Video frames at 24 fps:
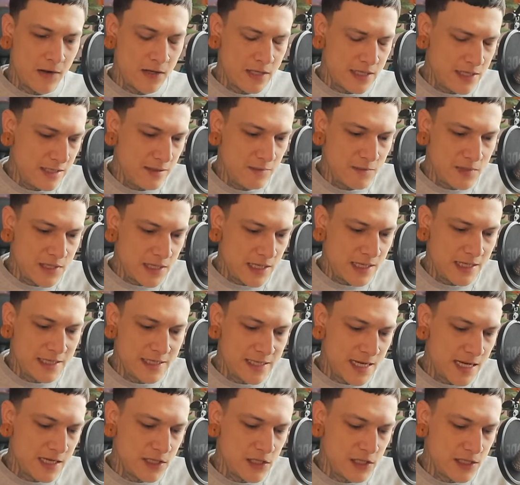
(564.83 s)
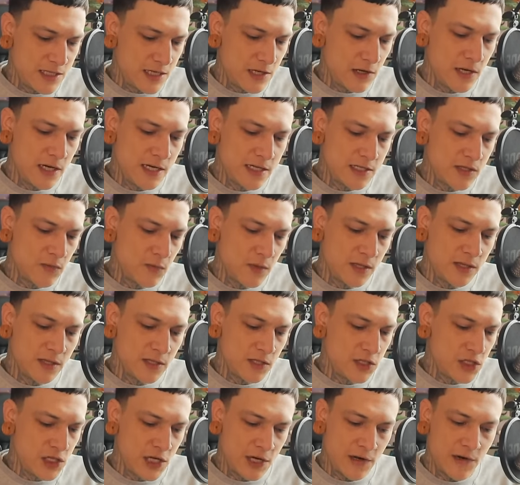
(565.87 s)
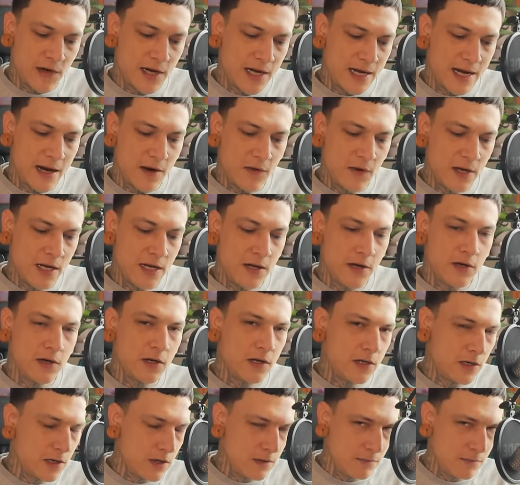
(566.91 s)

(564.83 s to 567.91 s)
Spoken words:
it seems like, Sagittarius, with the Chariot out here